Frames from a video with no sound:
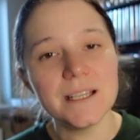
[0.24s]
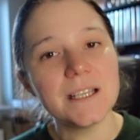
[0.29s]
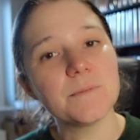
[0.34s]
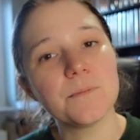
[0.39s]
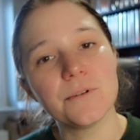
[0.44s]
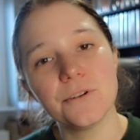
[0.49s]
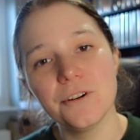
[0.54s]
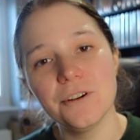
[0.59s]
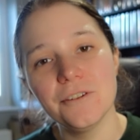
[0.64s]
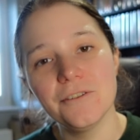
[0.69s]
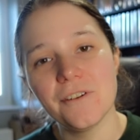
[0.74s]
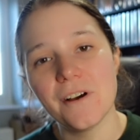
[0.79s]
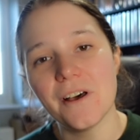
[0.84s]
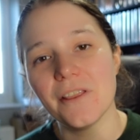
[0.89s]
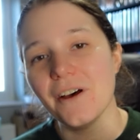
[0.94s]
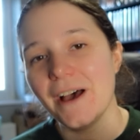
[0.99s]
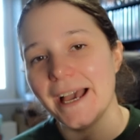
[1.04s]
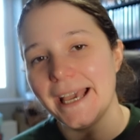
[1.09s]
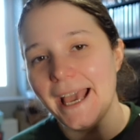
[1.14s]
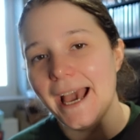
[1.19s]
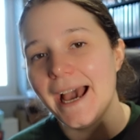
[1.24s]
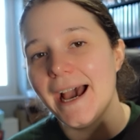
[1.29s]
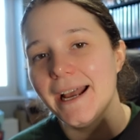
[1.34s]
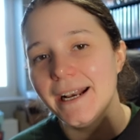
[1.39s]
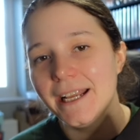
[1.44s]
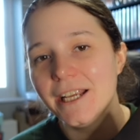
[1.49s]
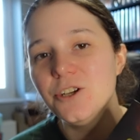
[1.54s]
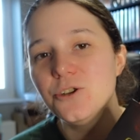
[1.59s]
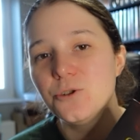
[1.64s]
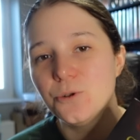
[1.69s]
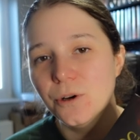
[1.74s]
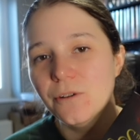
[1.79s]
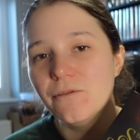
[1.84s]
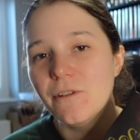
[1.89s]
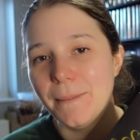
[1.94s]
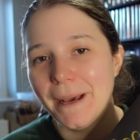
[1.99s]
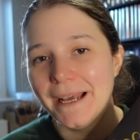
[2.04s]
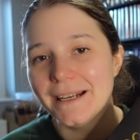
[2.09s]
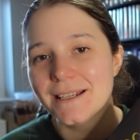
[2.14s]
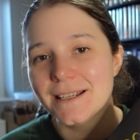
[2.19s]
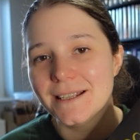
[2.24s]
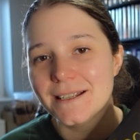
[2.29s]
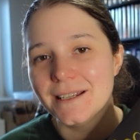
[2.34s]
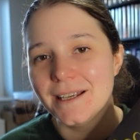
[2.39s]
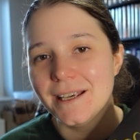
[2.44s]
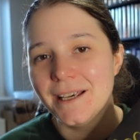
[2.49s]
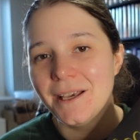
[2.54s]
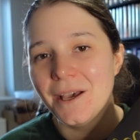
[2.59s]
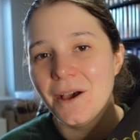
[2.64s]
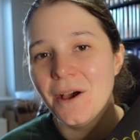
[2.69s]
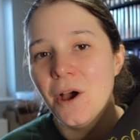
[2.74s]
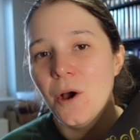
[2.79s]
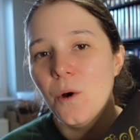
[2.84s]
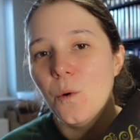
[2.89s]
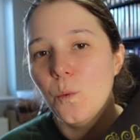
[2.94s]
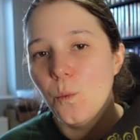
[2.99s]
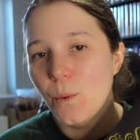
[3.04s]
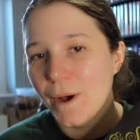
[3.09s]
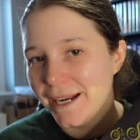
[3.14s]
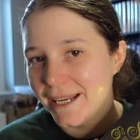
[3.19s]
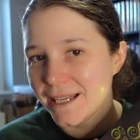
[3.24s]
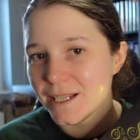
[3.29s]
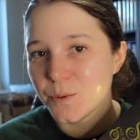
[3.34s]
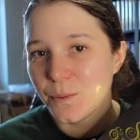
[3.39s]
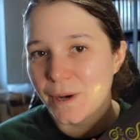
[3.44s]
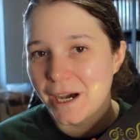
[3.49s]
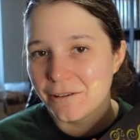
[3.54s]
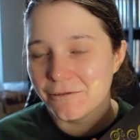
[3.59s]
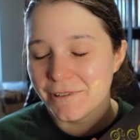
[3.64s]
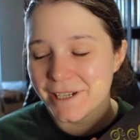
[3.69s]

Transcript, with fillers: is proof that I can enjoy romantasy when it's well